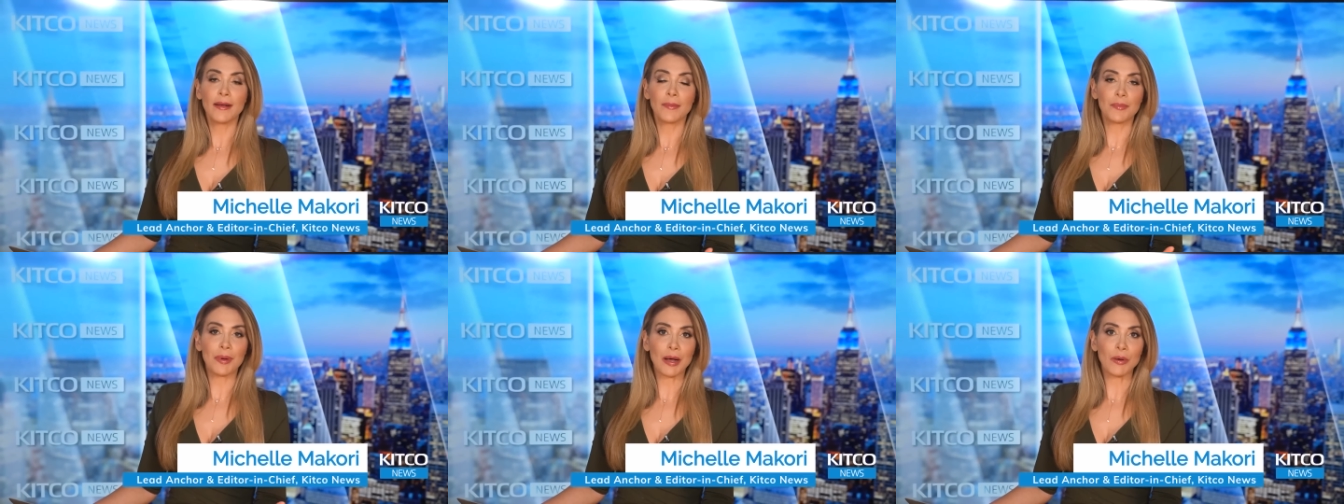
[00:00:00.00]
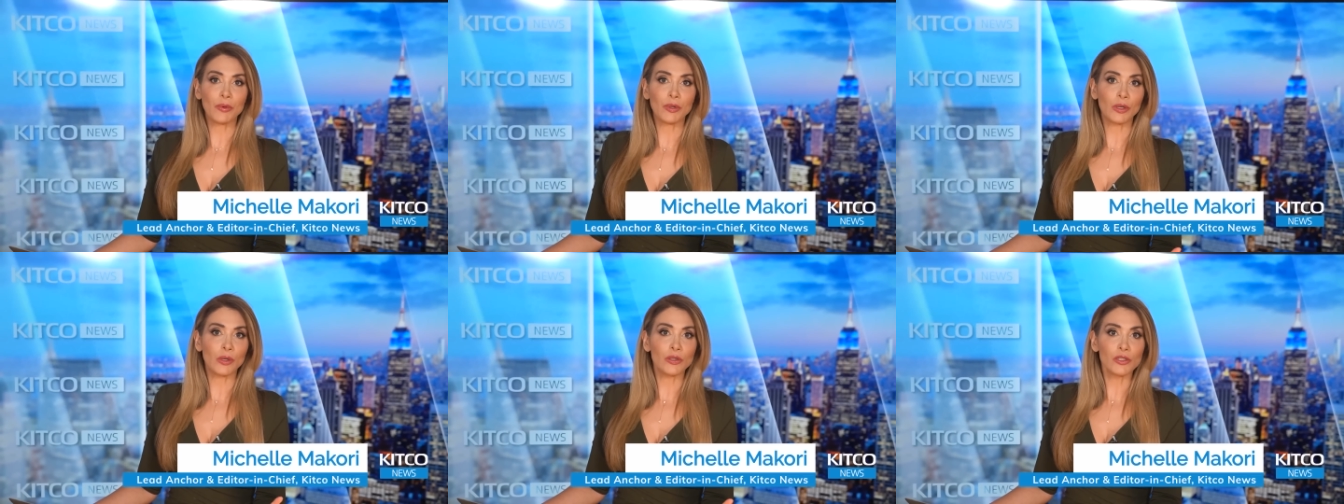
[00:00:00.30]

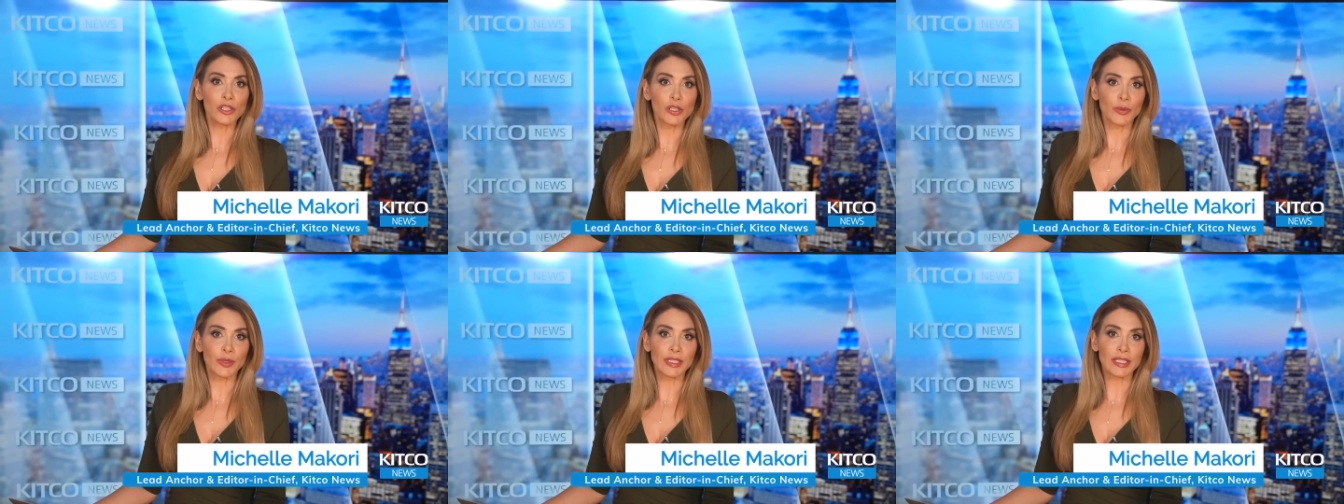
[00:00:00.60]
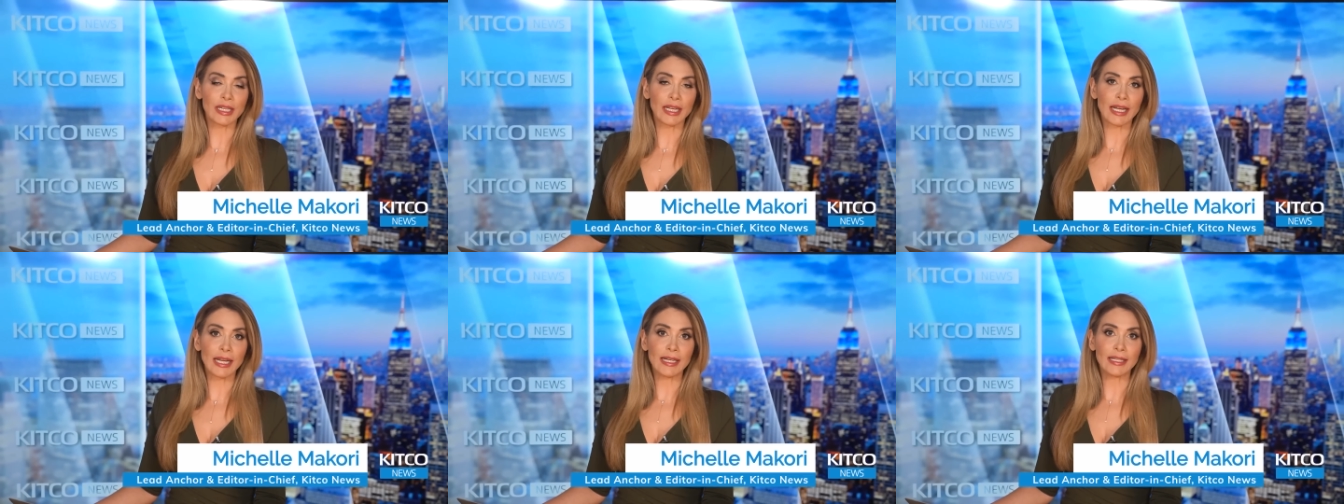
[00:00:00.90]
Powell also
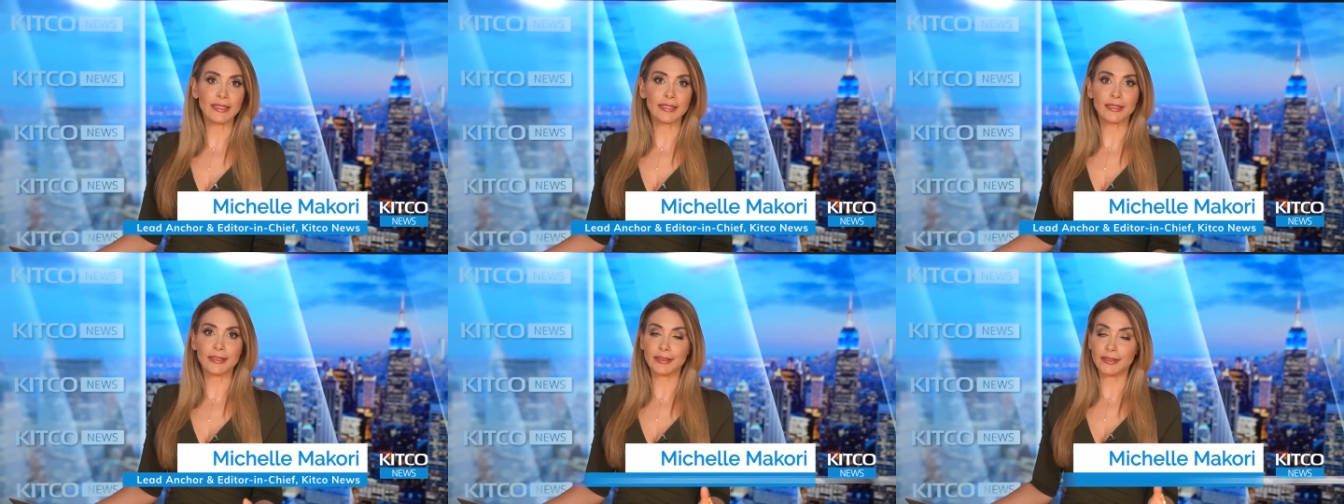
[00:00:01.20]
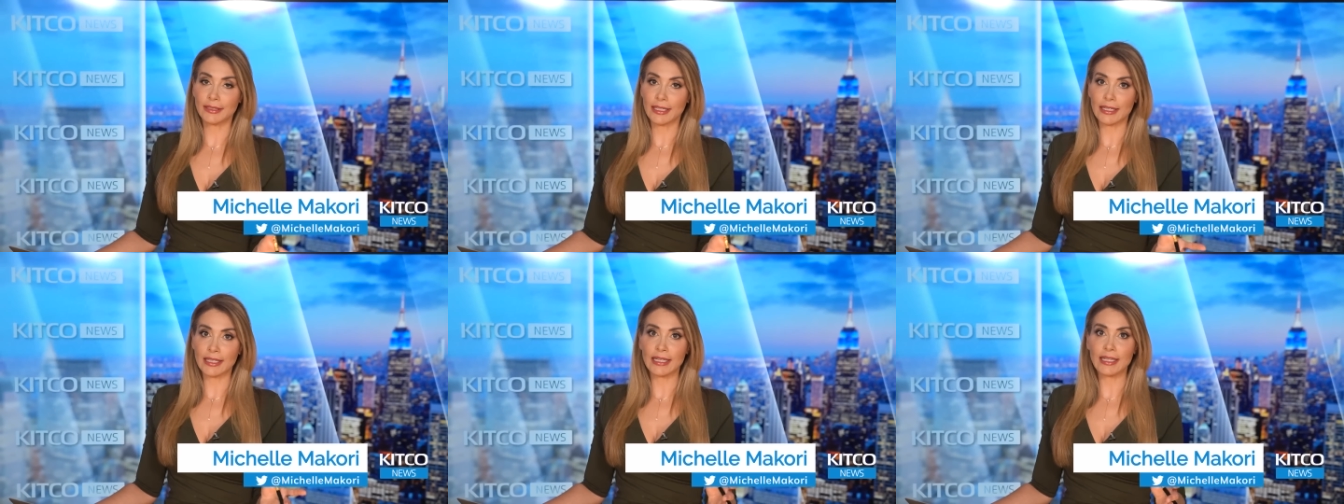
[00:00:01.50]

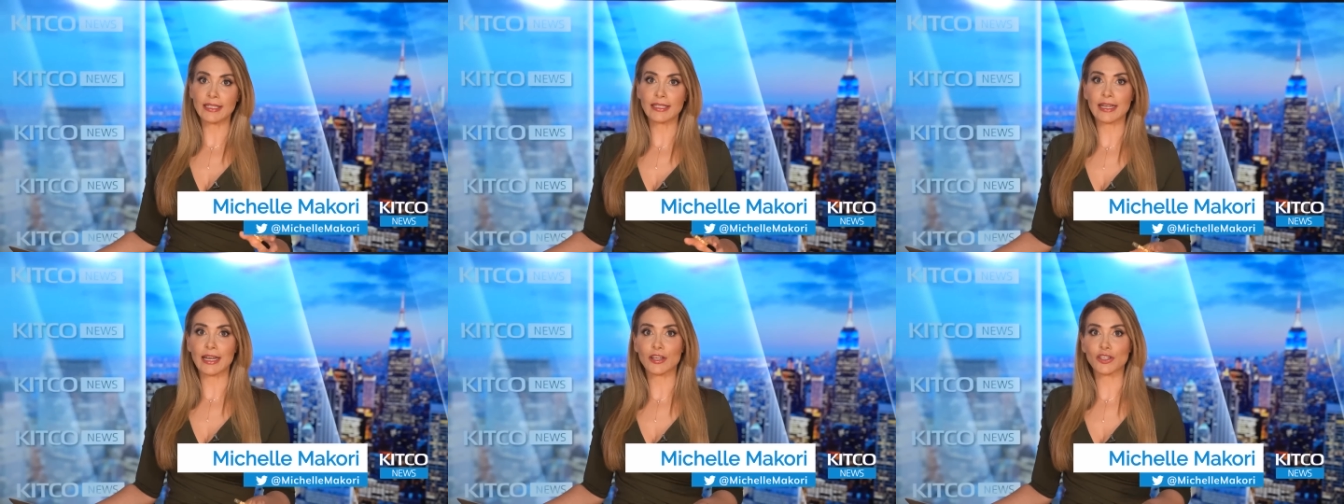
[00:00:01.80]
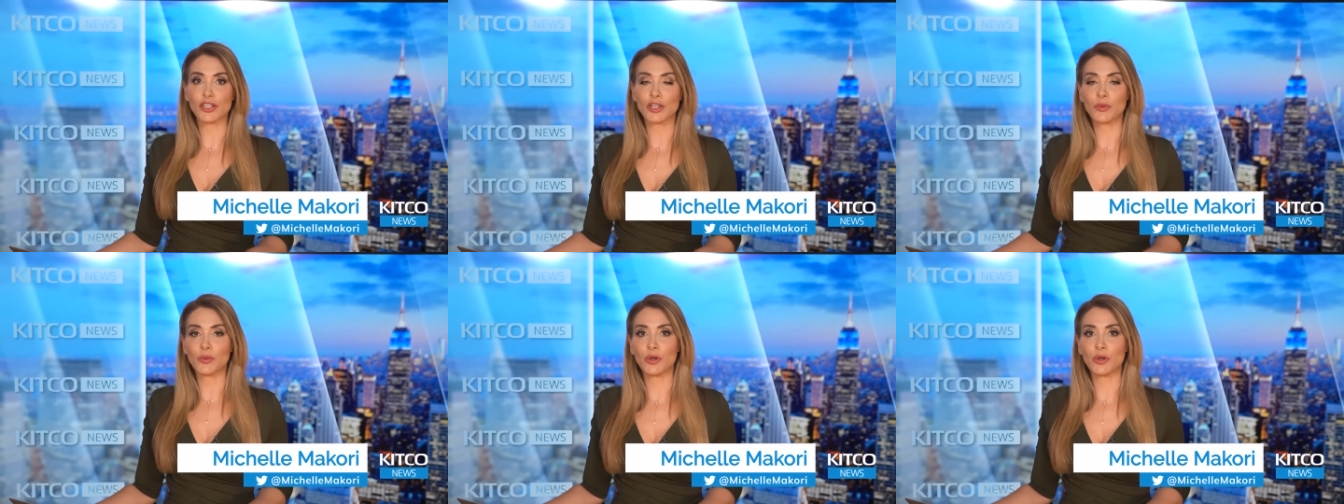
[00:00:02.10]
indicated that he is actually